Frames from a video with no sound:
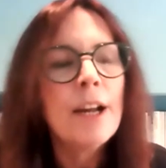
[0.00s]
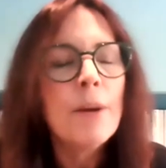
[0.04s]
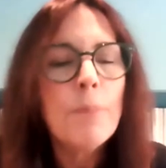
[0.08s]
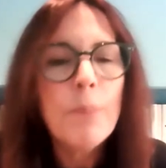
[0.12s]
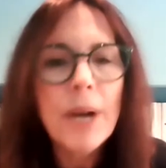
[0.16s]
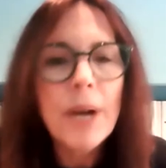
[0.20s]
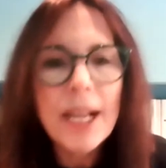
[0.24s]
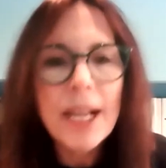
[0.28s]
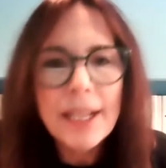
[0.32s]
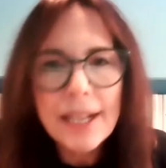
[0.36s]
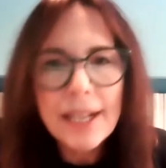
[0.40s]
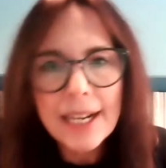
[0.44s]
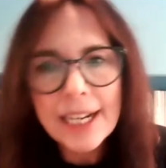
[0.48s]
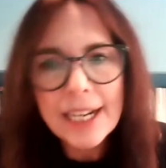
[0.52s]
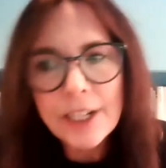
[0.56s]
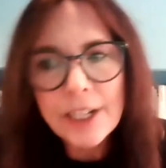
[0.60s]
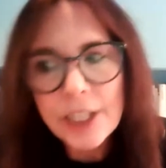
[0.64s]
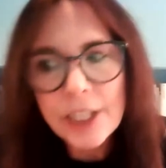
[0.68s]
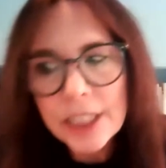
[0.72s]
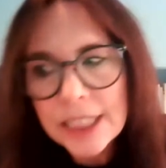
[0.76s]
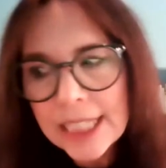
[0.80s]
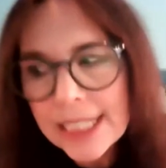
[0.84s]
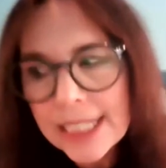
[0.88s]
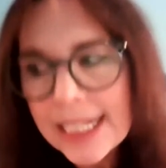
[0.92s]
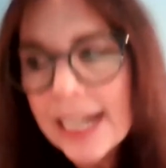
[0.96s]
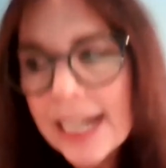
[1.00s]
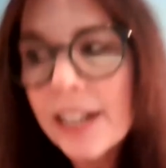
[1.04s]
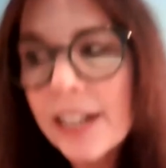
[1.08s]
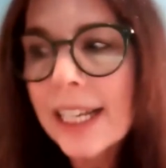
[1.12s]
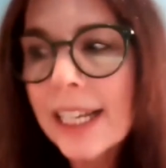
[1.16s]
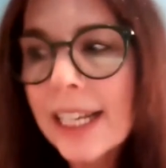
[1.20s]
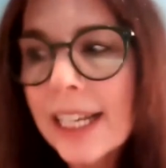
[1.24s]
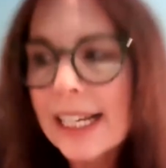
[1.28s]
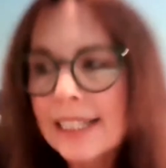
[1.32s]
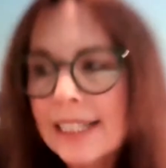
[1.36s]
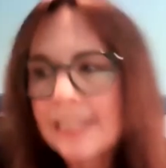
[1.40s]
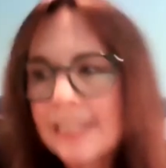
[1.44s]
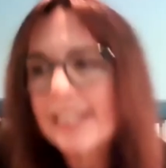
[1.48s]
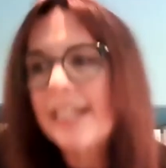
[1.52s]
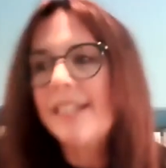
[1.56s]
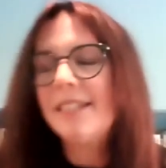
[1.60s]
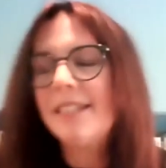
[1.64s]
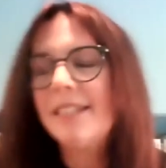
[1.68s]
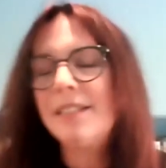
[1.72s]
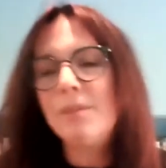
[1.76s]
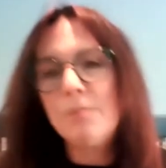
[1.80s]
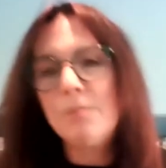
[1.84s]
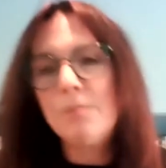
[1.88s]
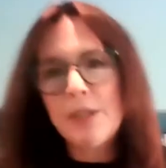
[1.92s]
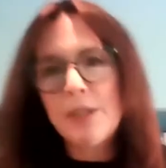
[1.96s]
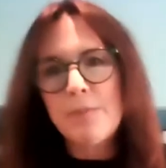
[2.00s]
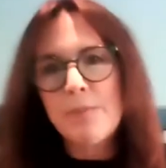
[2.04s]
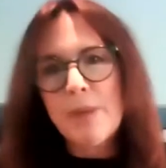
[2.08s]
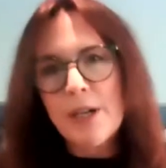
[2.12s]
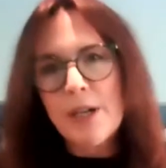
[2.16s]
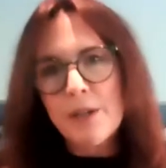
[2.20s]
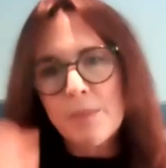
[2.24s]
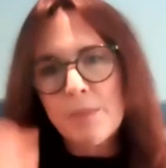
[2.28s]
But Eric Seidel, like I said, is a much better